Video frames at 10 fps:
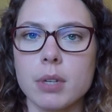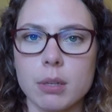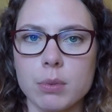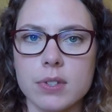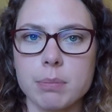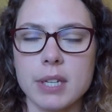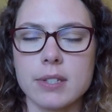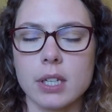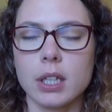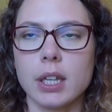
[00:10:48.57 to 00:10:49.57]
but it was
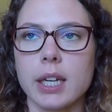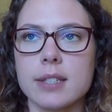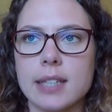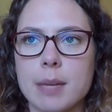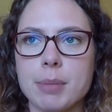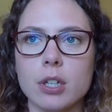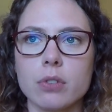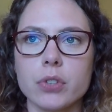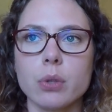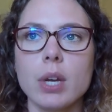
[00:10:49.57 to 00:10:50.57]
basically like a Skype
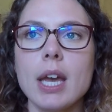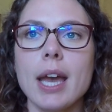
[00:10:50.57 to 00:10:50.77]
interview.